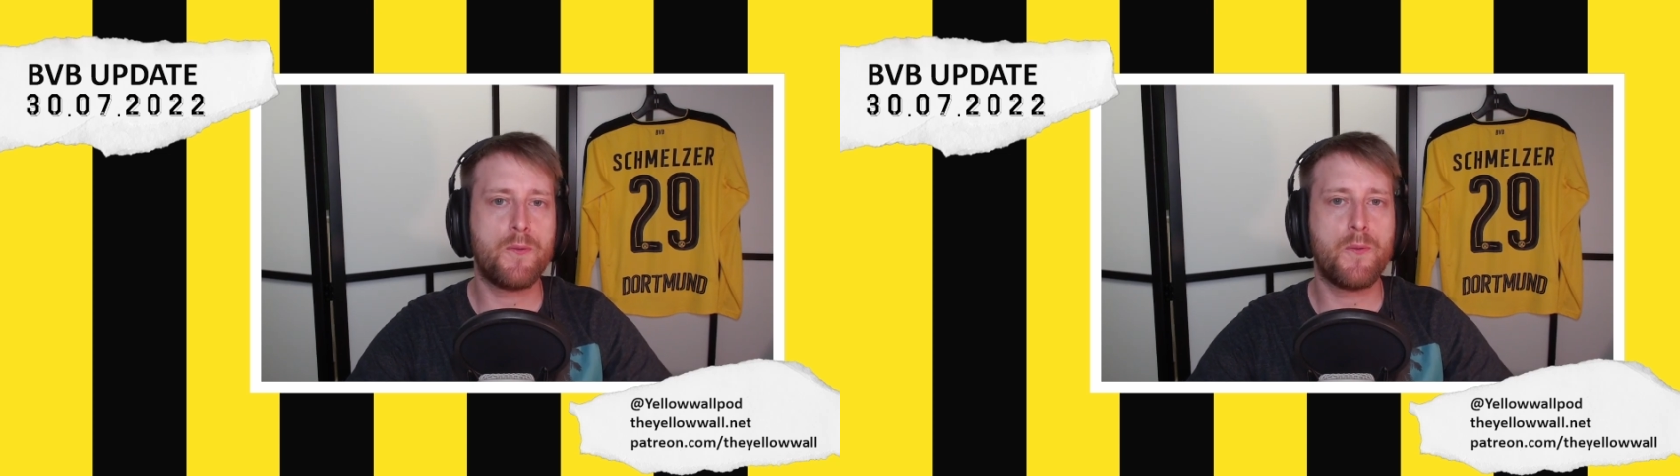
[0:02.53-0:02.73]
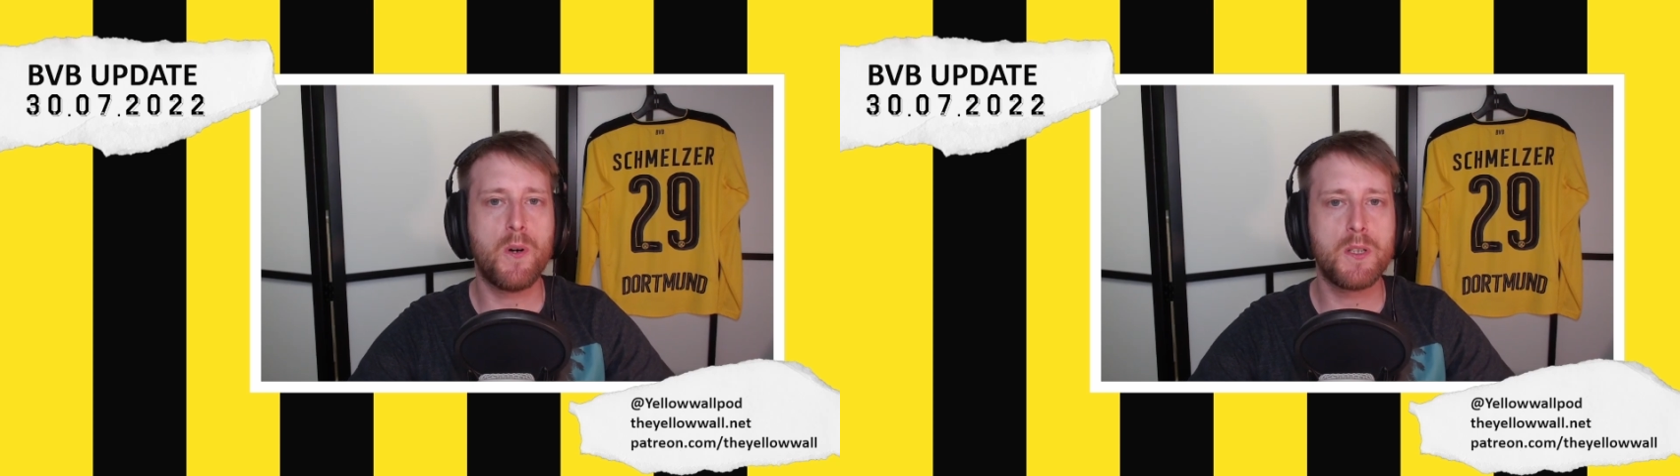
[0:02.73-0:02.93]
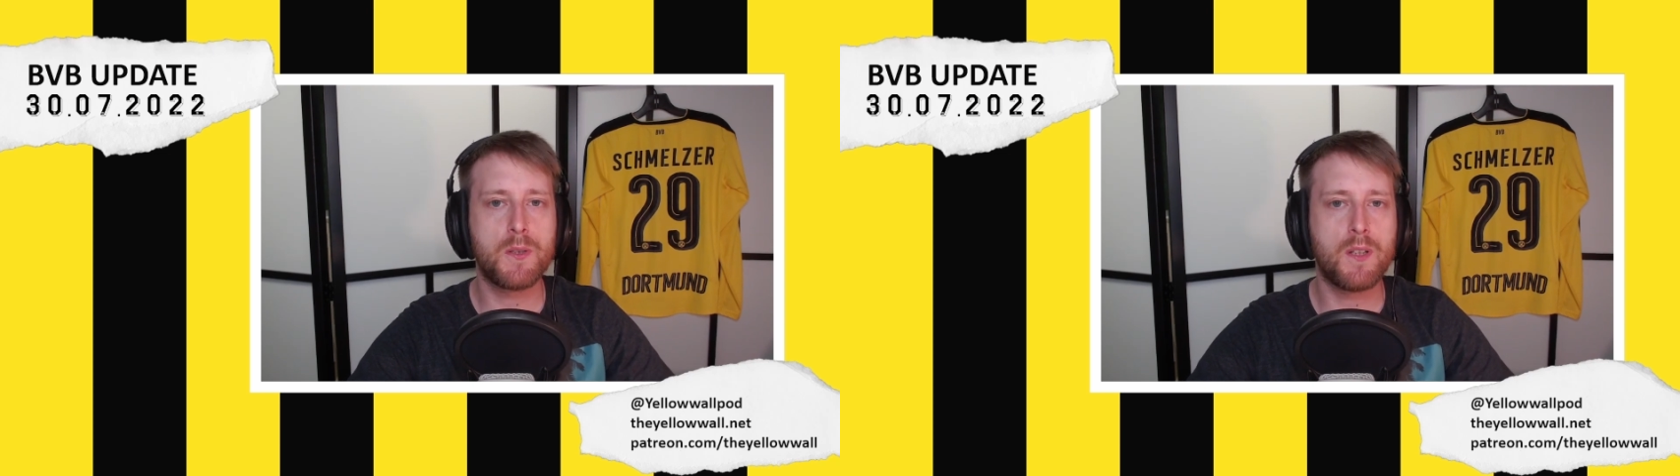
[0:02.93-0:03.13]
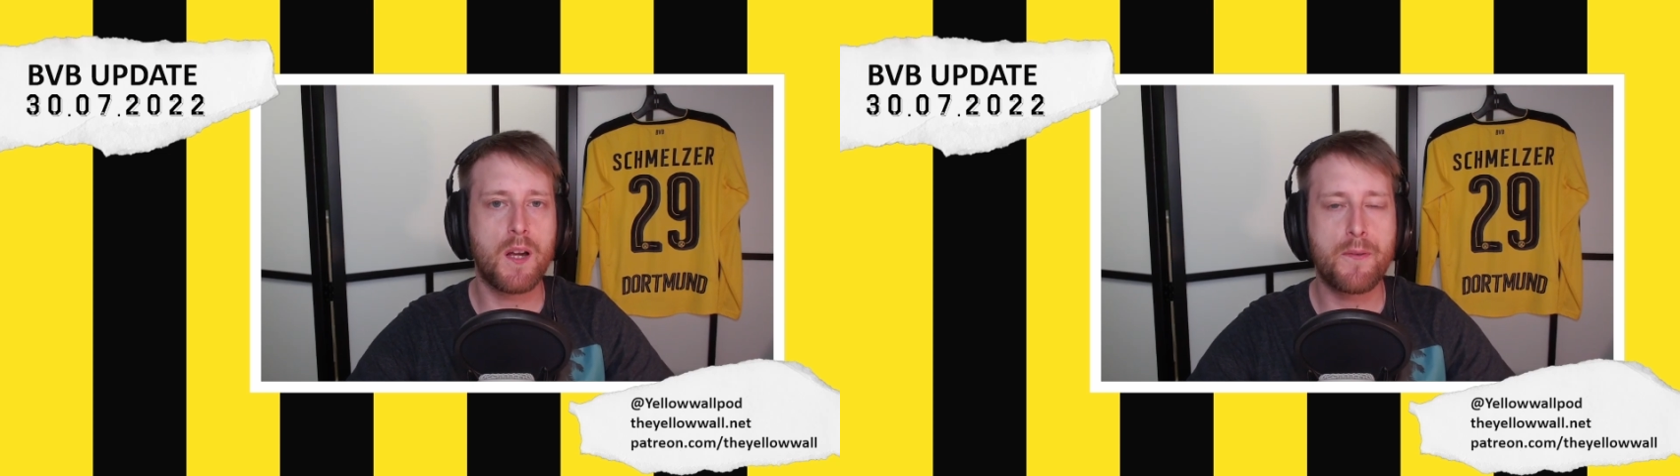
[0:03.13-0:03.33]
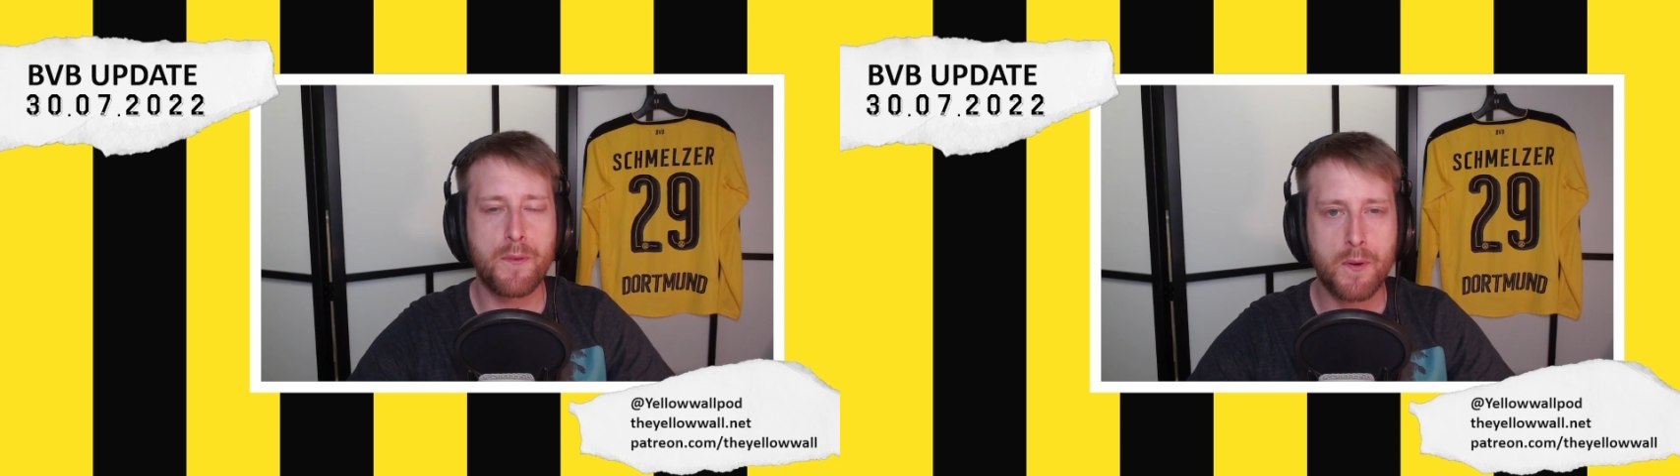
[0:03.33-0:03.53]
for
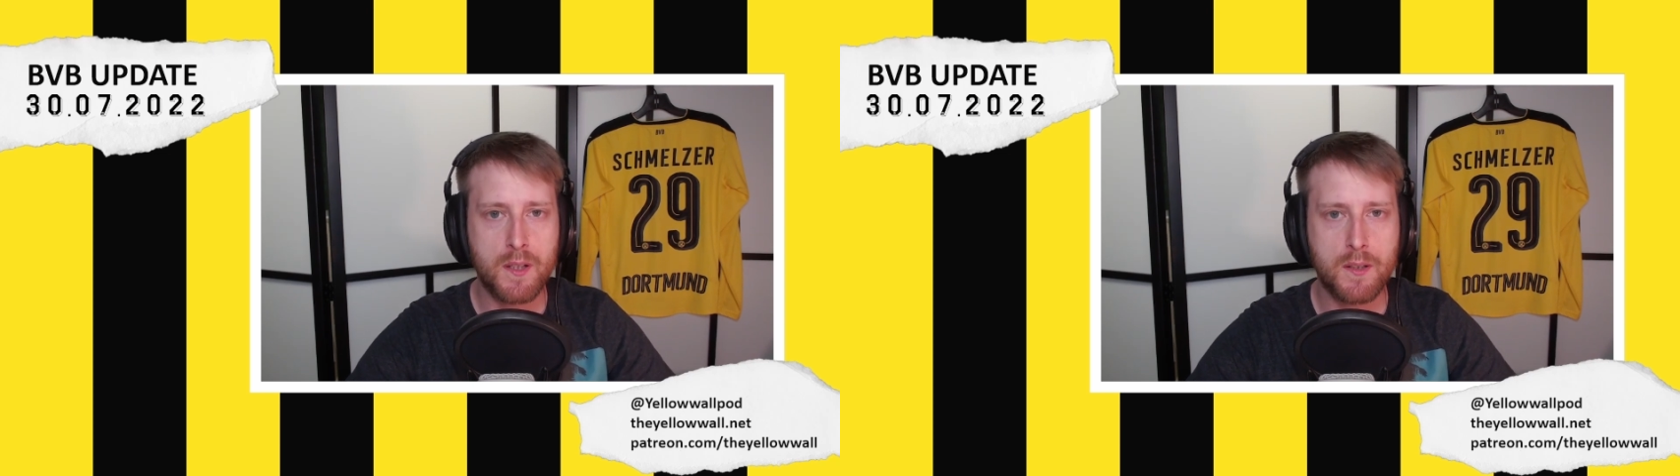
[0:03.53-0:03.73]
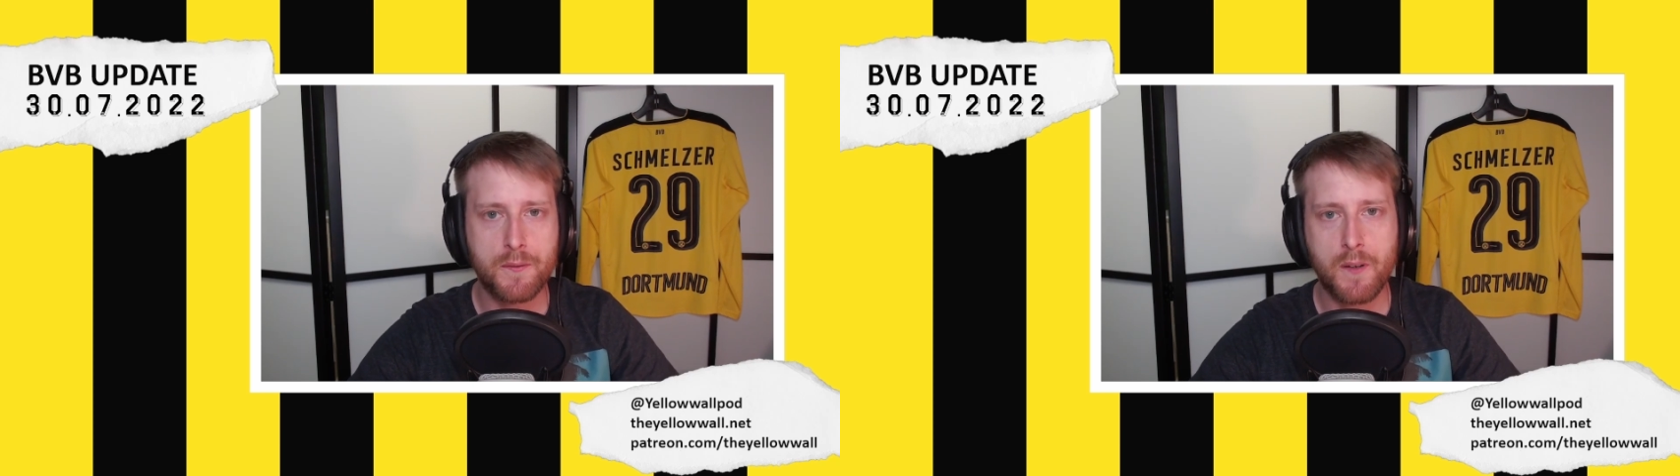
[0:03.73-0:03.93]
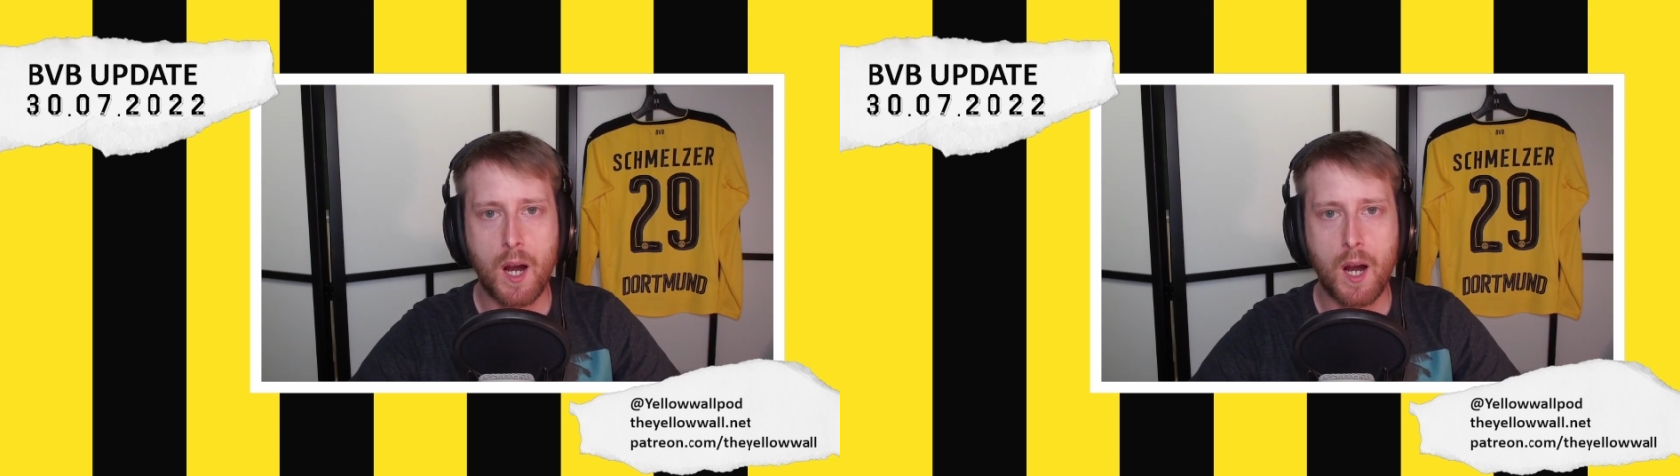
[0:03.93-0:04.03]
July thirtieth.